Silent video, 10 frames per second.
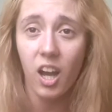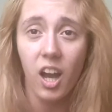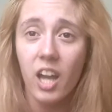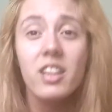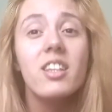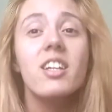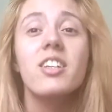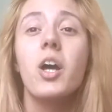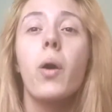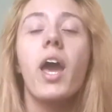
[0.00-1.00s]
I didn't
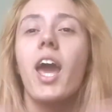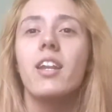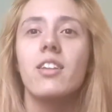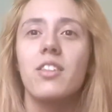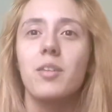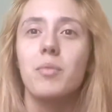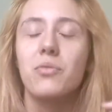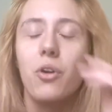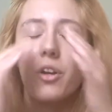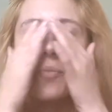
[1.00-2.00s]
know anything
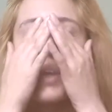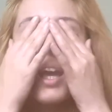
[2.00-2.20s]
before